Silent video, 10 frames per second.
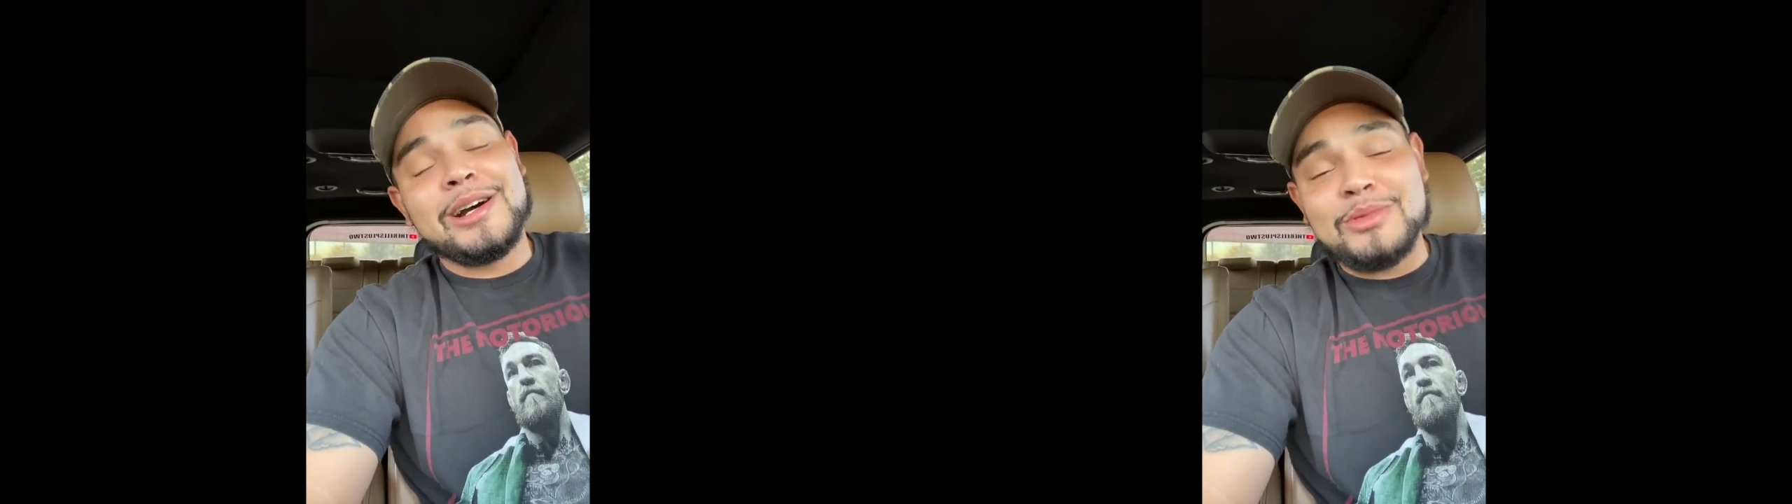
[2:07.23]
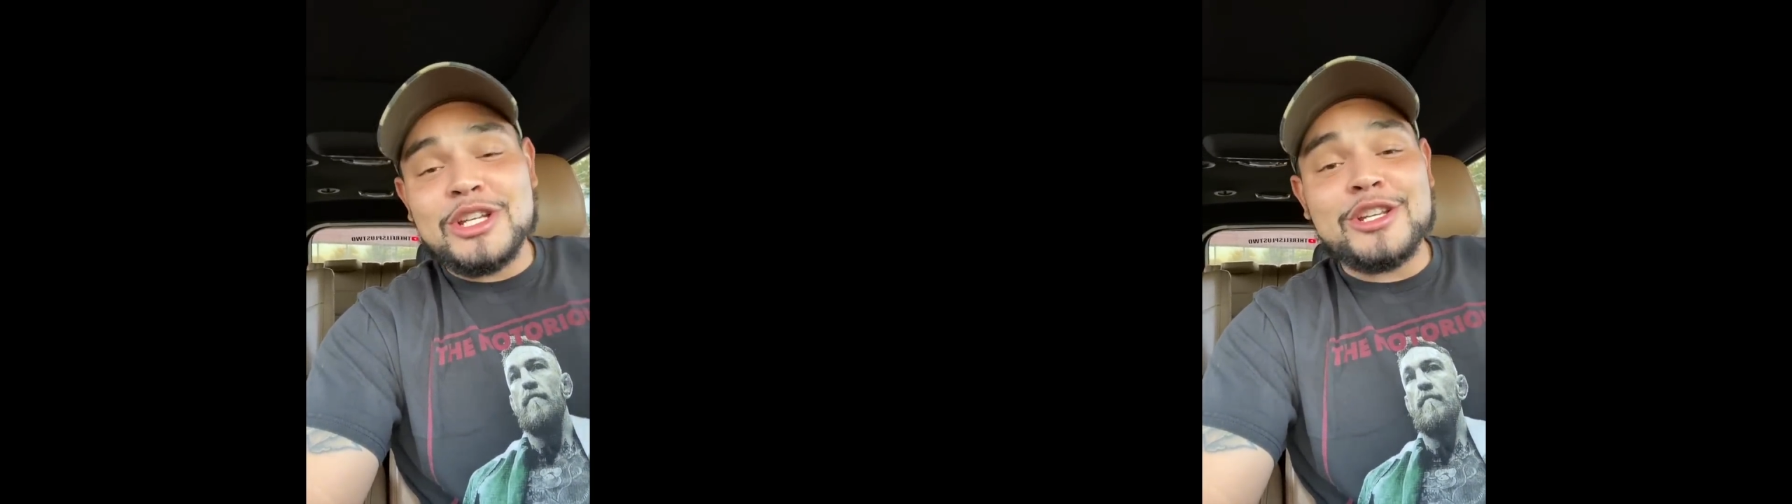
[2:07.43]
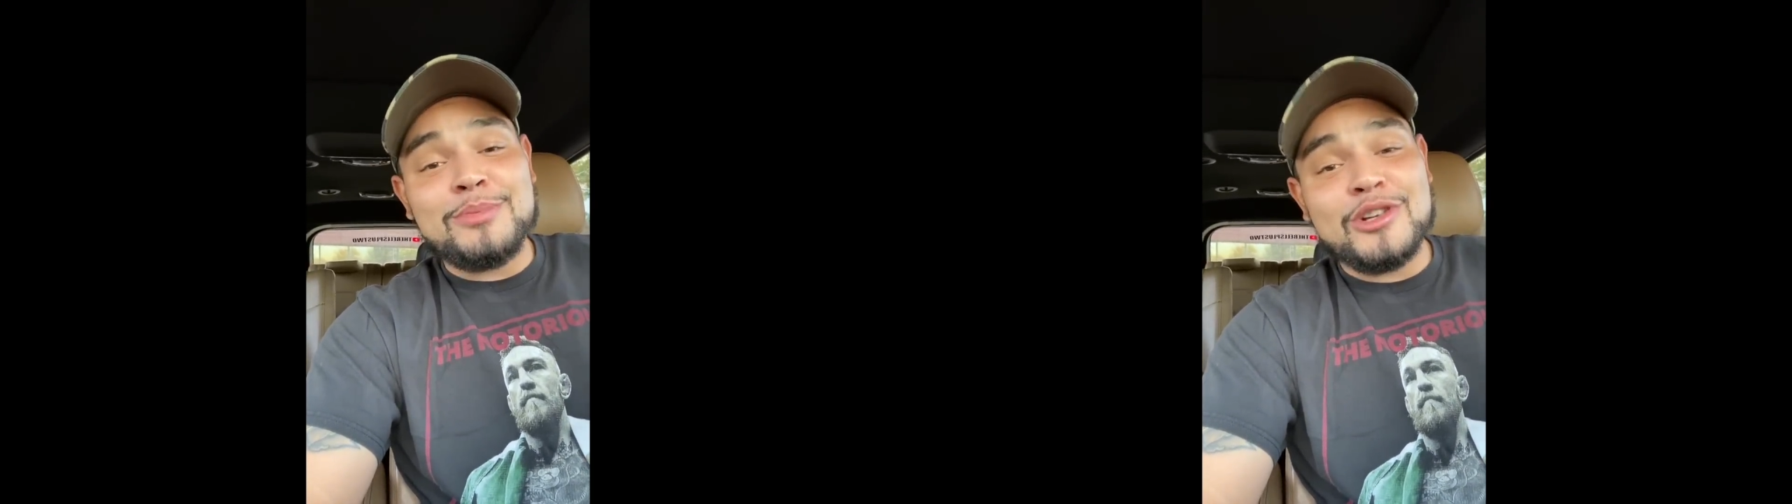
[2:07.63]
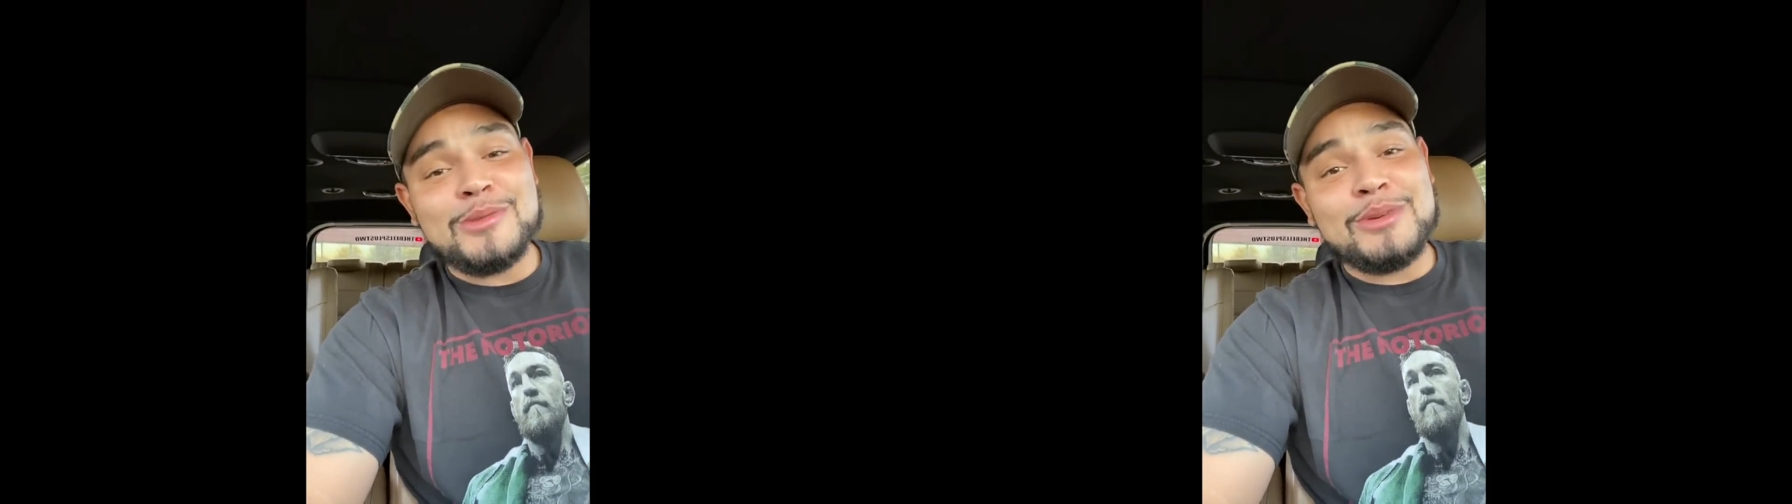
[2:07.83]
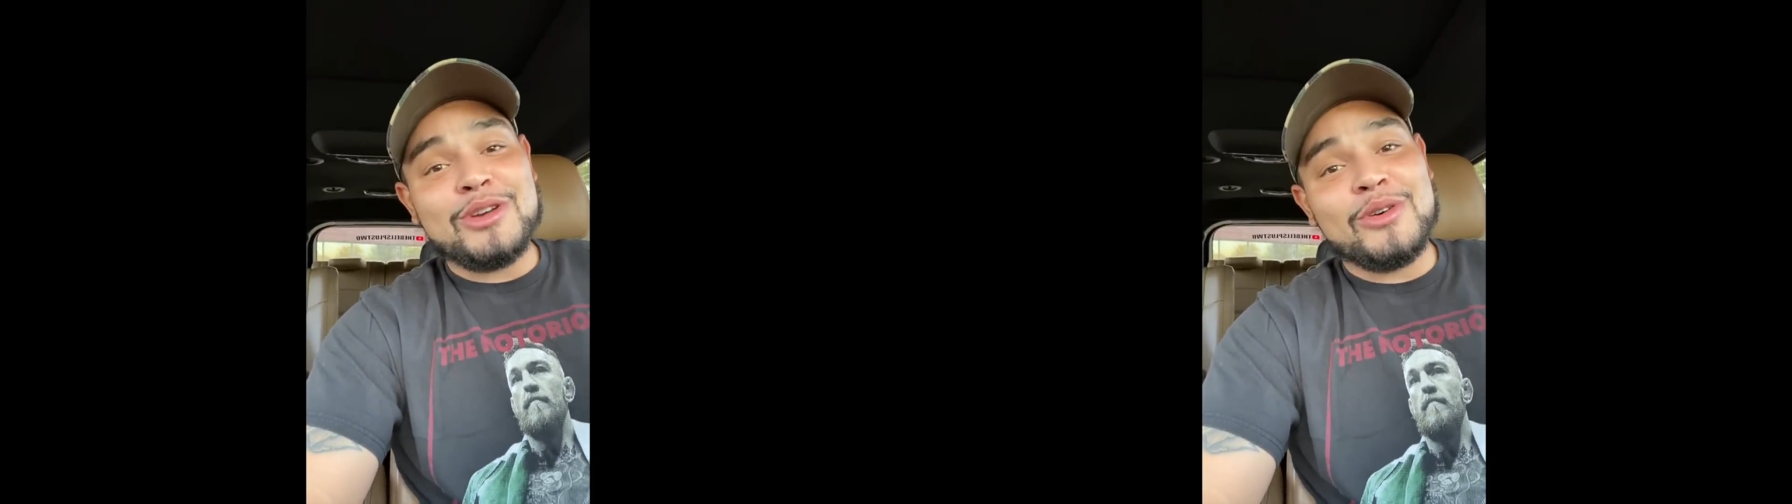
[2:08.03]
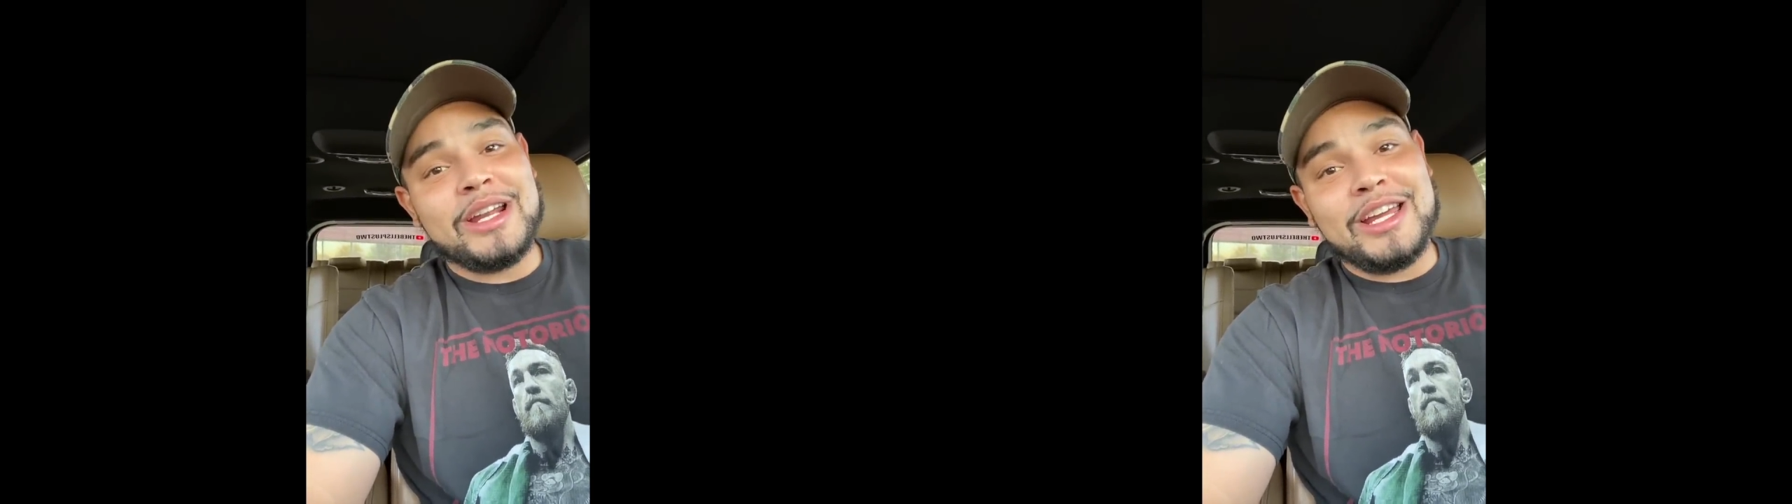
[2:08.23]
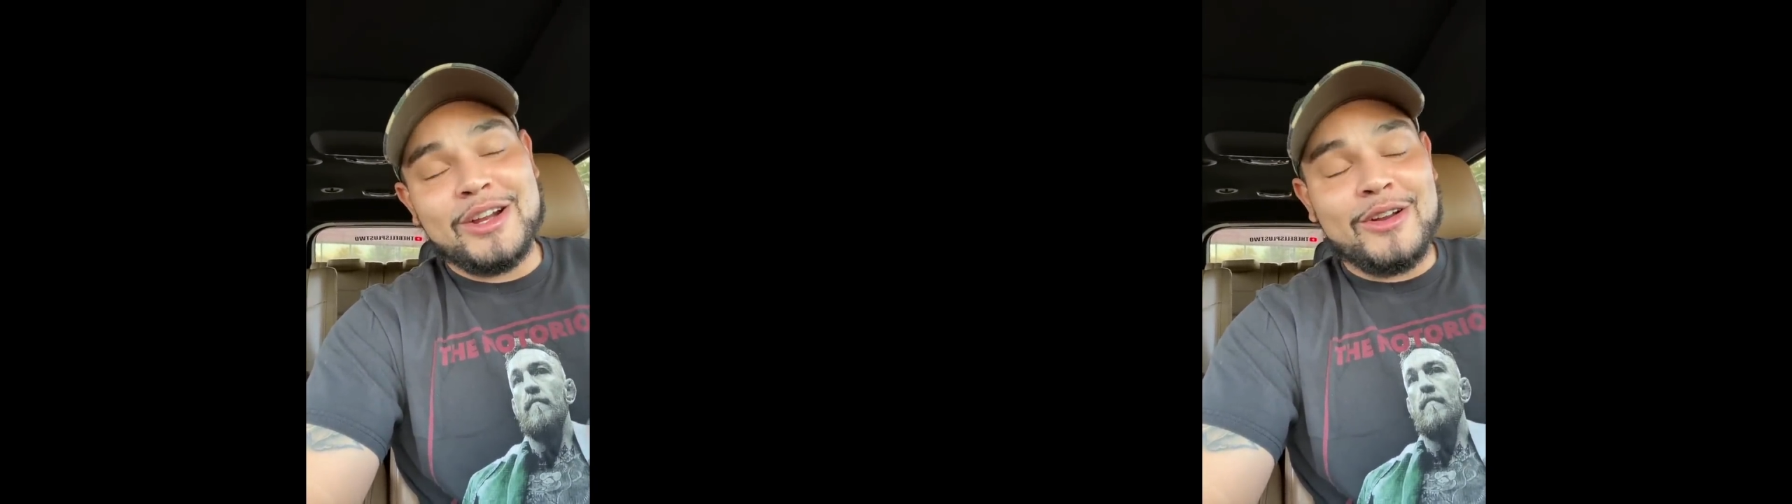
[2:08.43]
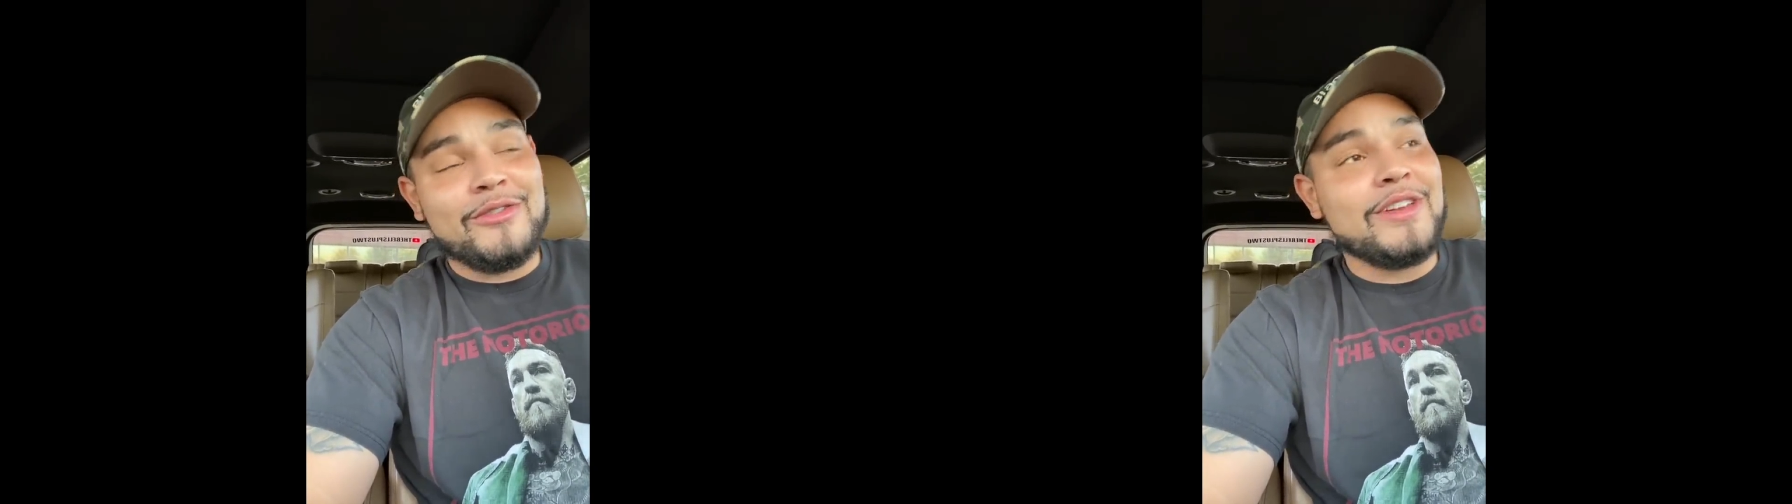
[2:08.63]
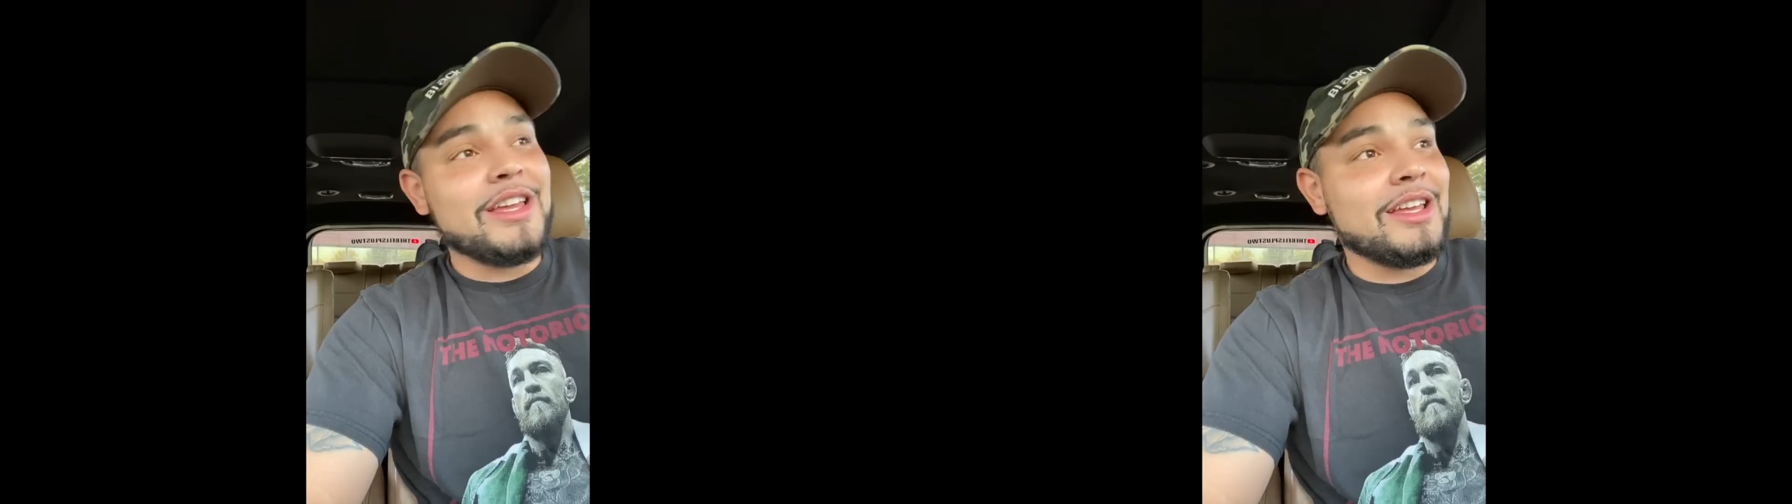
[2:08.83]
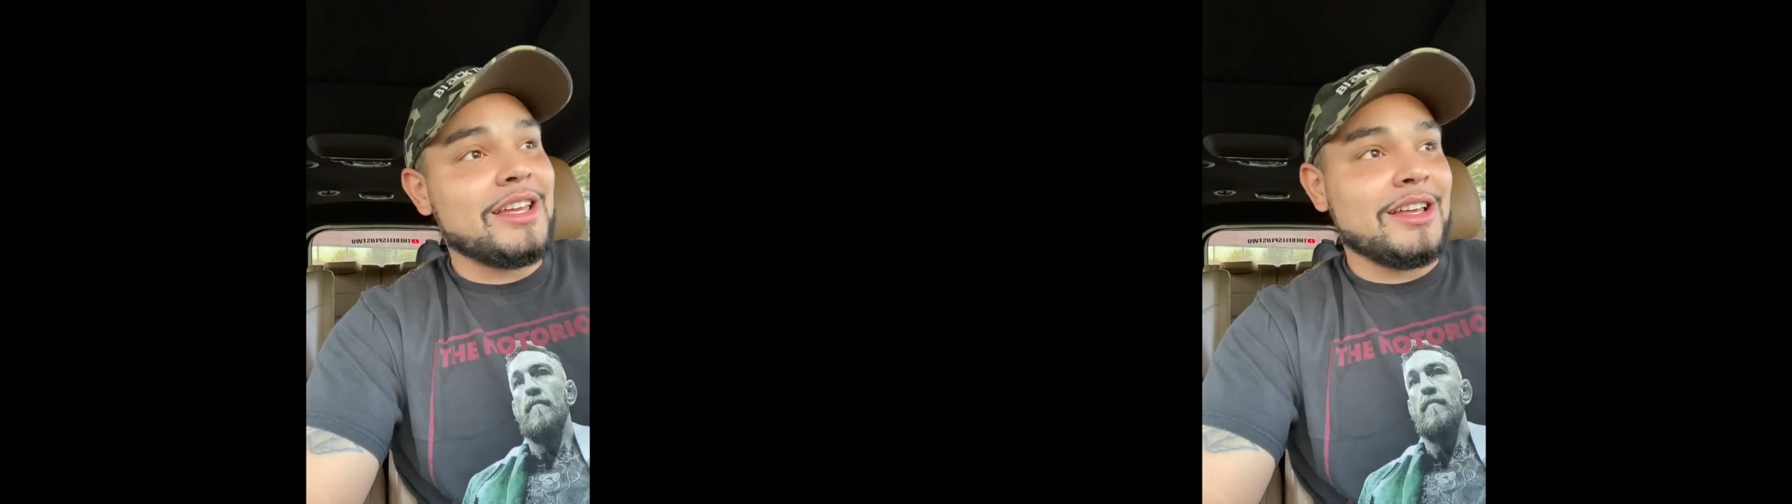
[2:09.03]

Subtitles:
She's supposed to be going to get her feet